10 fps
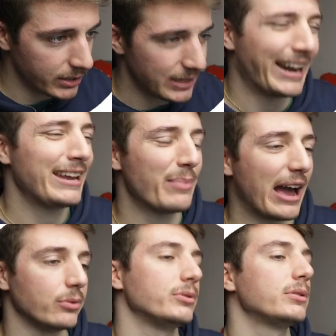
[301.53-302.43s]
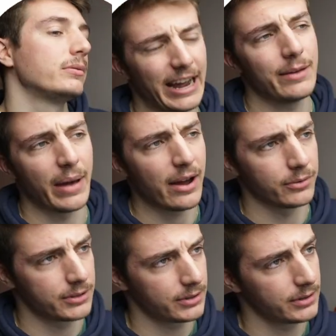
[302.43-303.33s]
the timeout.
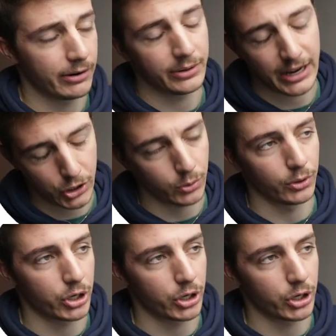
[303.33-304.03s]
Timeout. And on the actual